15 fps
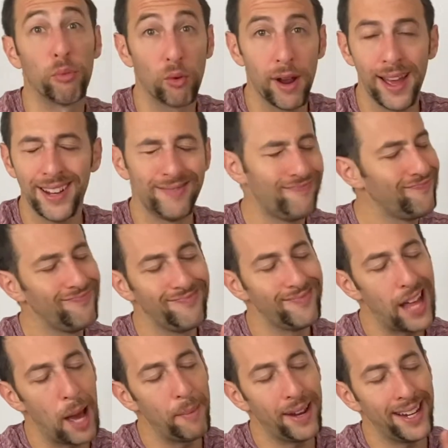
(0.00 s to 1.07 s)
bread,
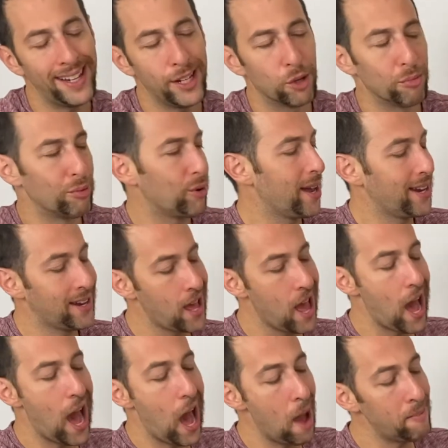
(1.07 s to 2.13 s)
I'm not eating your bread.
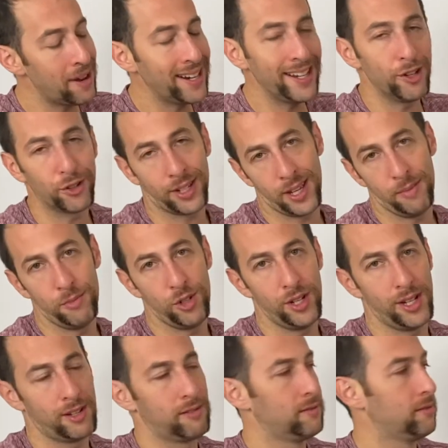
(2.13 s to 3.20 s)
I'm not eating your kimchi.